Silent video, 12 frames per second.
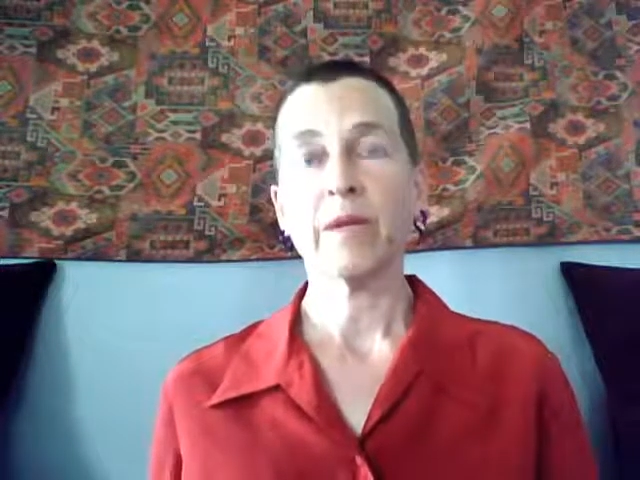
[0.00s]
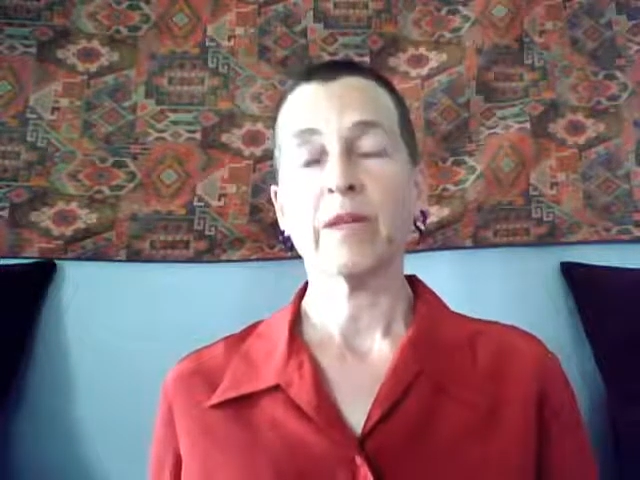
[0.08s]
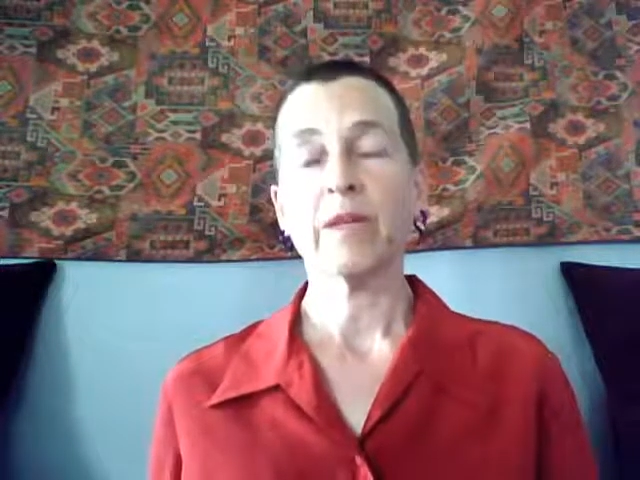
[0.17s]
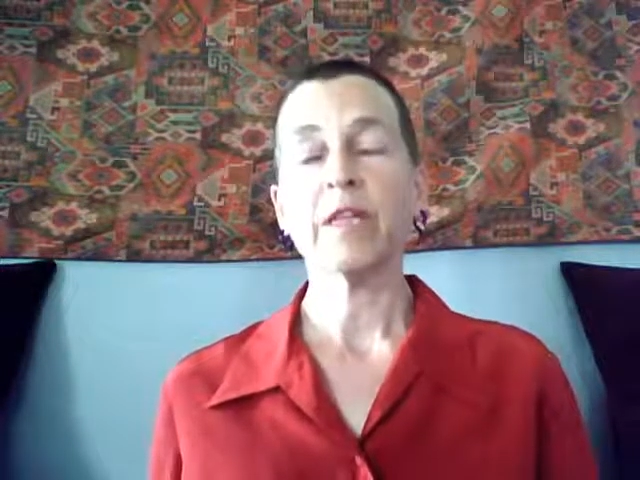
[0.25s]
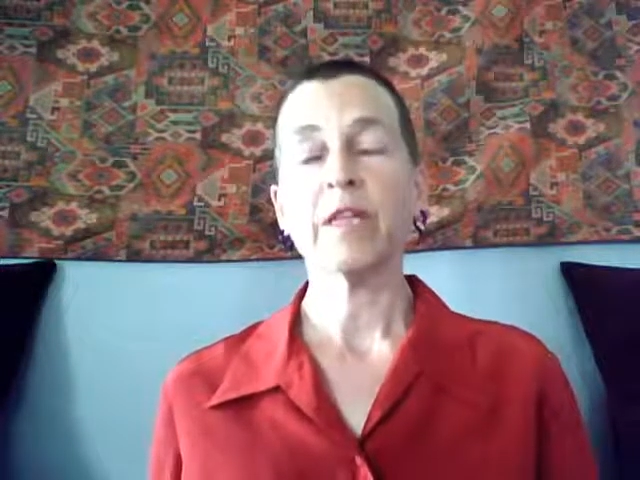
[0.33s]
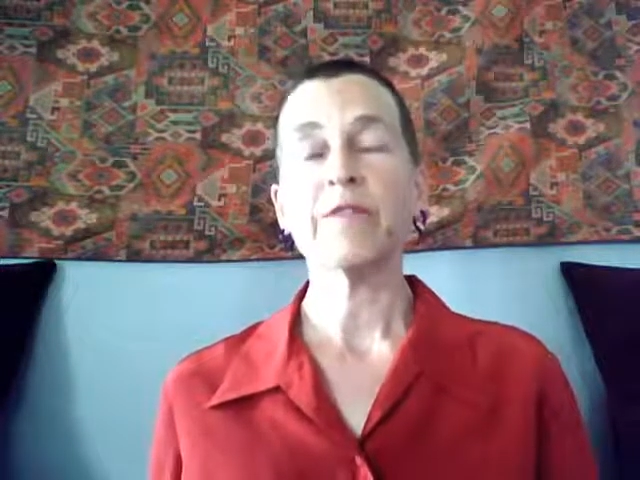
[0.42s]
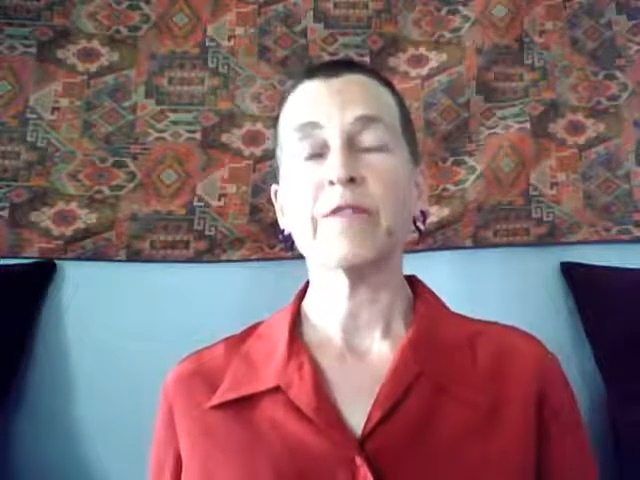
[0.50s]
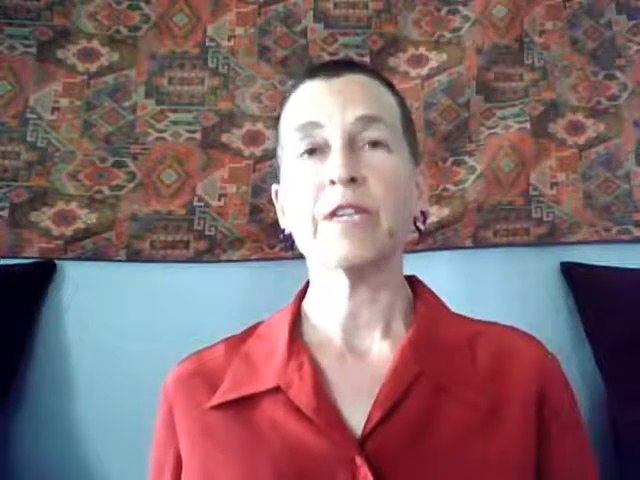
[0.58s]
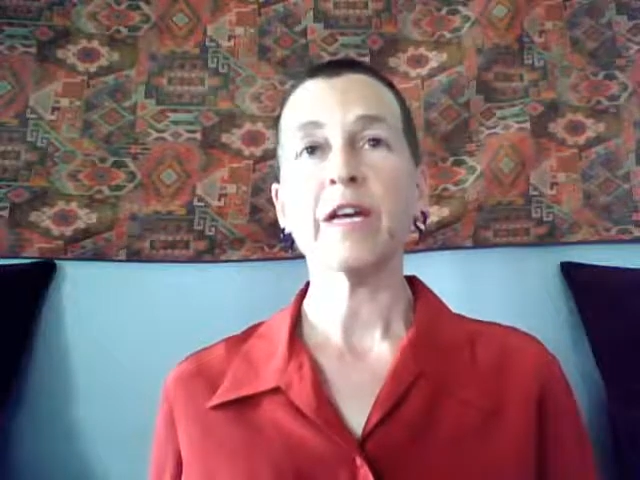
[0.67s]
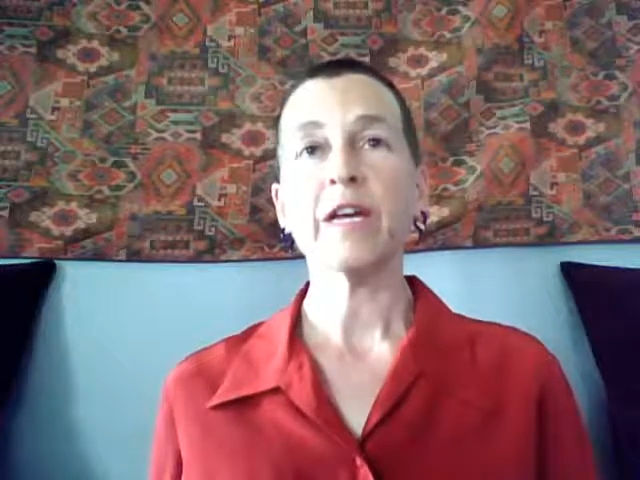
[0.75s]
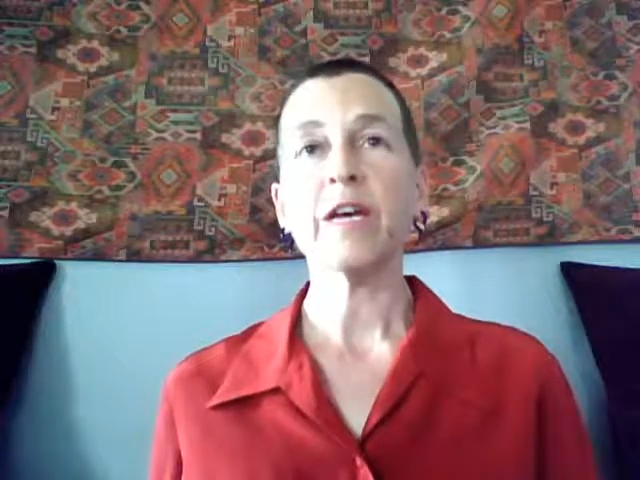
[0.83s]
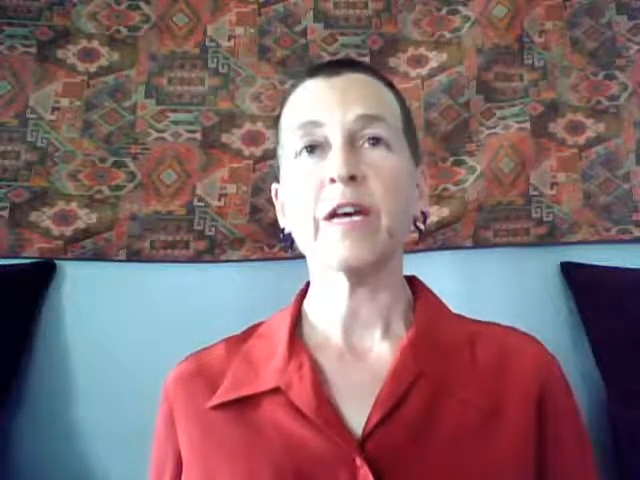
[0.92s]
Lift it
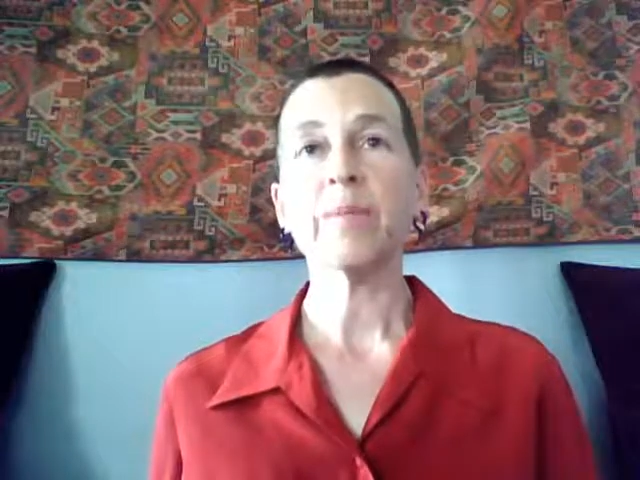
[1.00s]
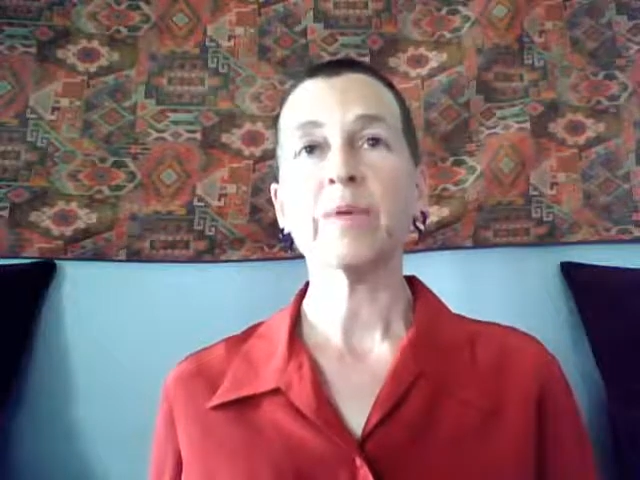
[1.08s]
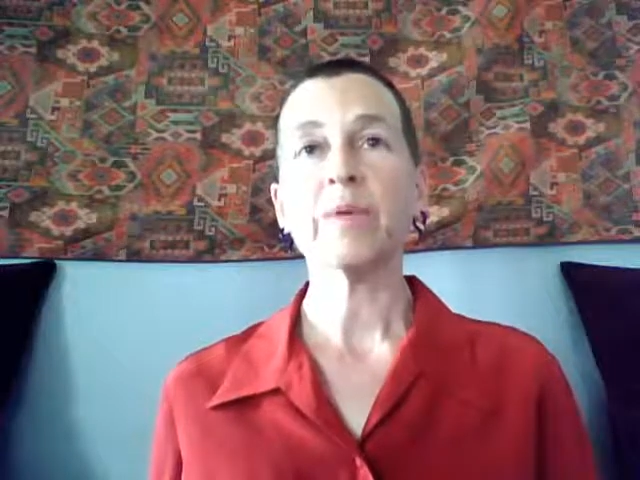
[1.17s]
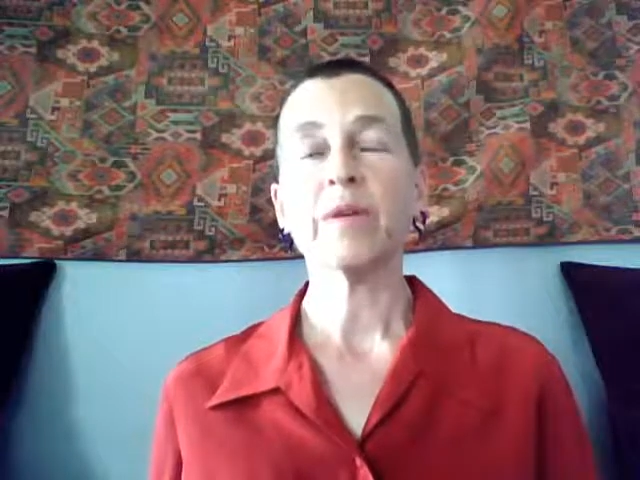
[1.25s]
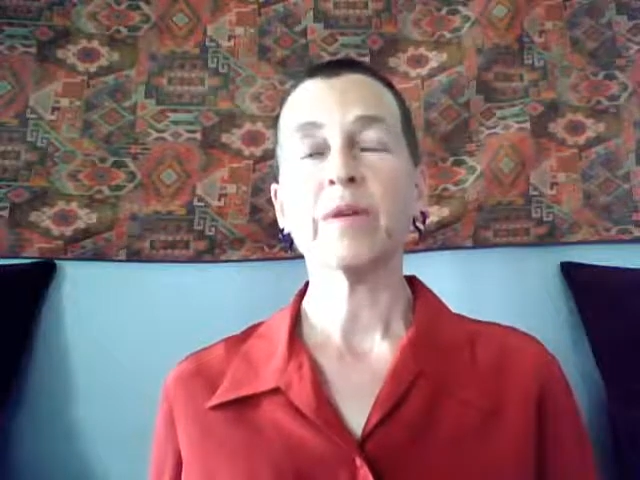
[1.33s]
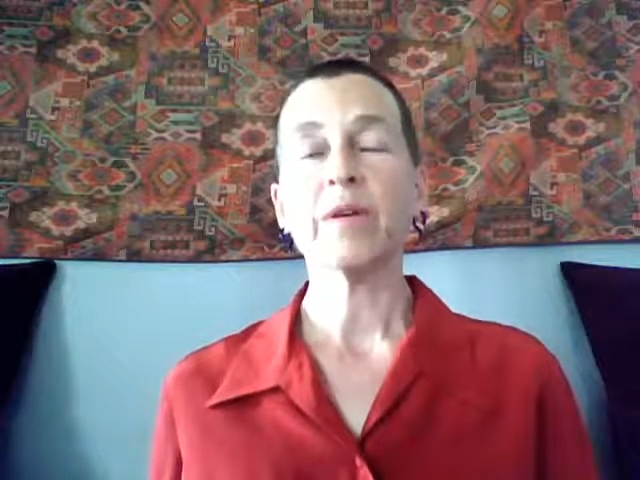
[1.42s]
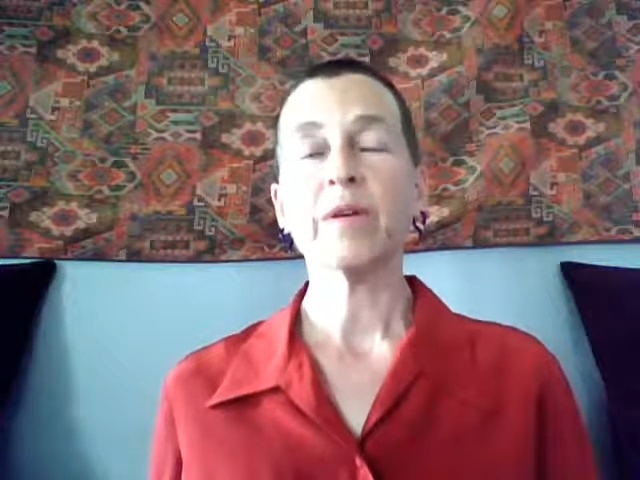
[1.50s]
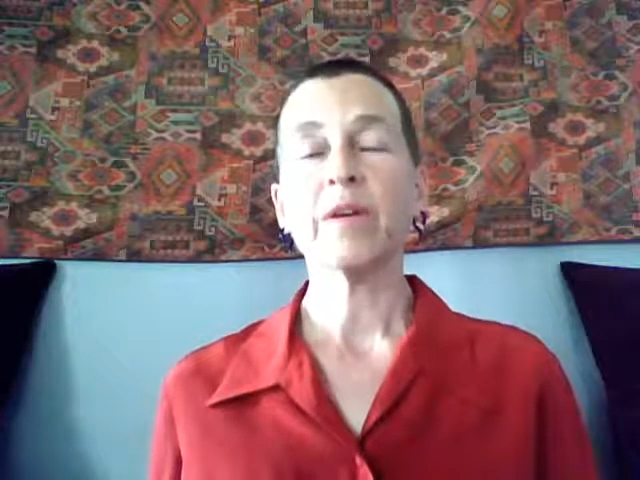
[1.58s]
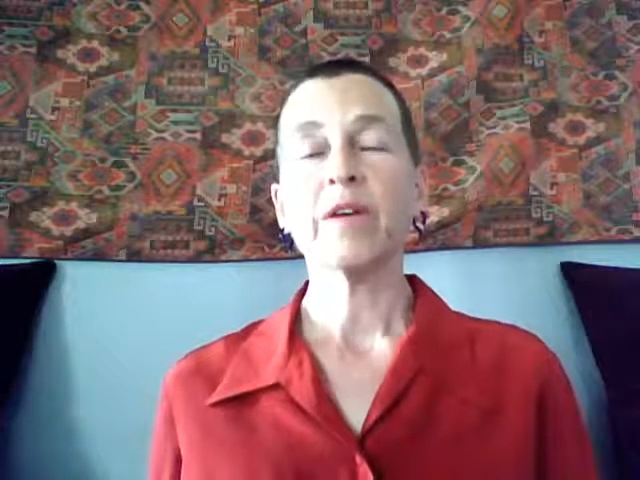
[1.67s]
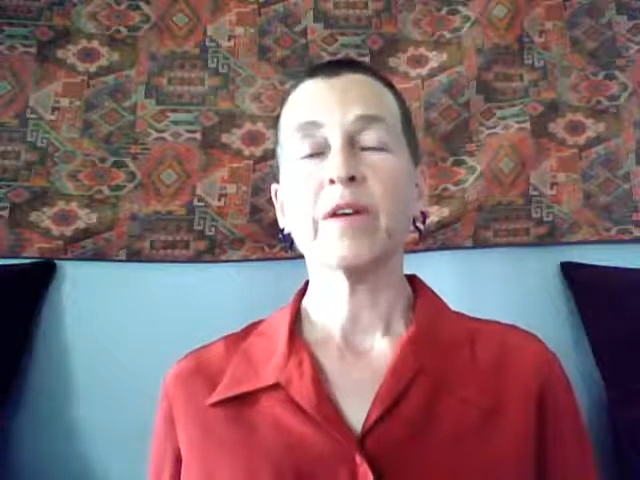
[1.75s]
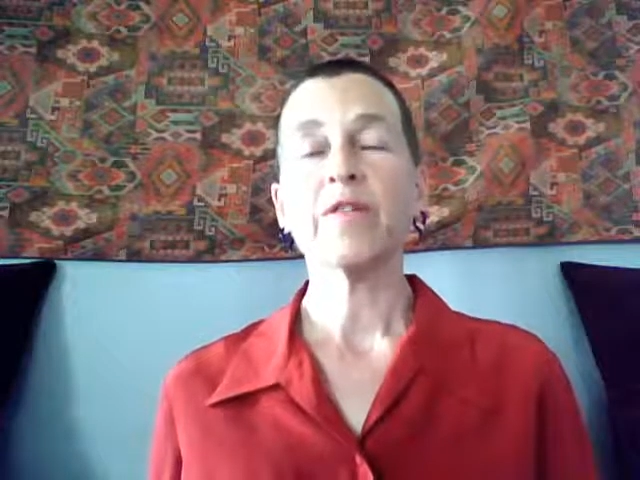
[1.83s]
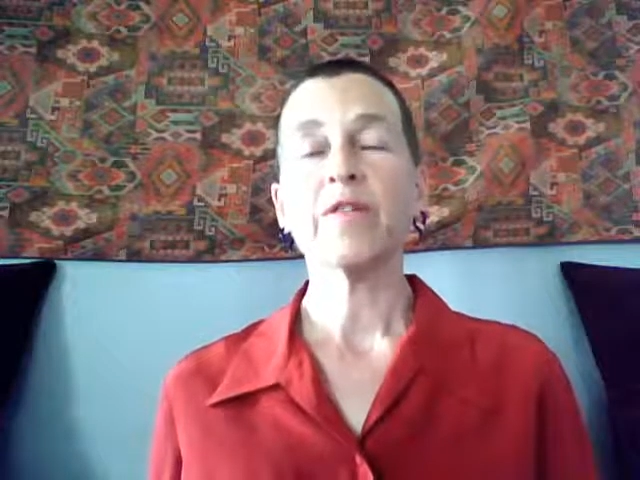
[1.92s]
up.
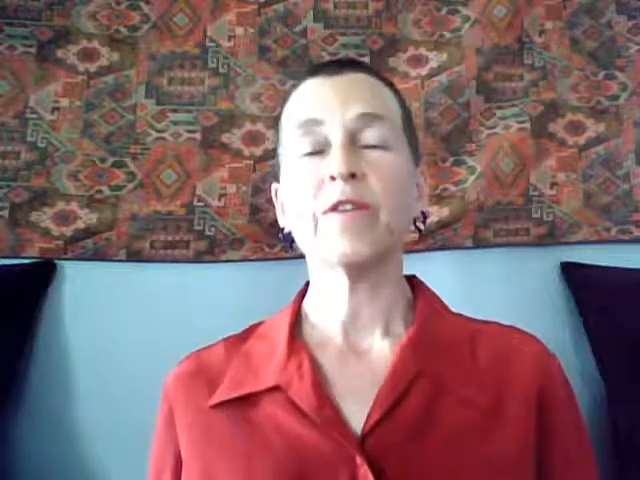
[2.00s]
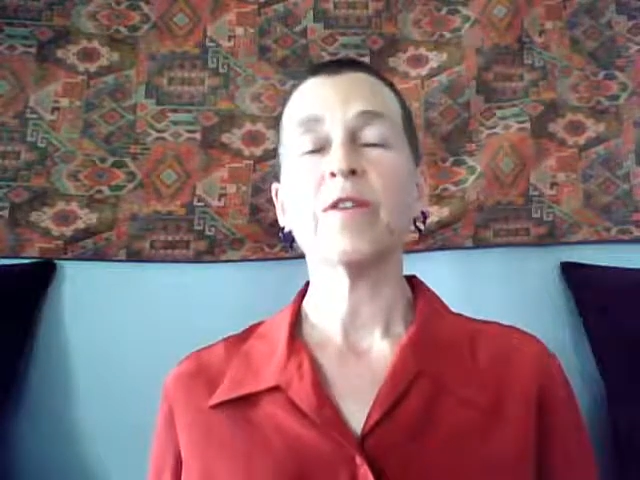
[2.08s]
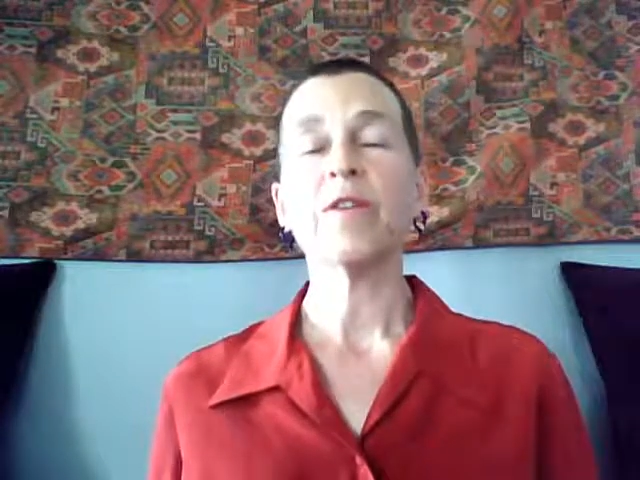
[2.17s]
Feel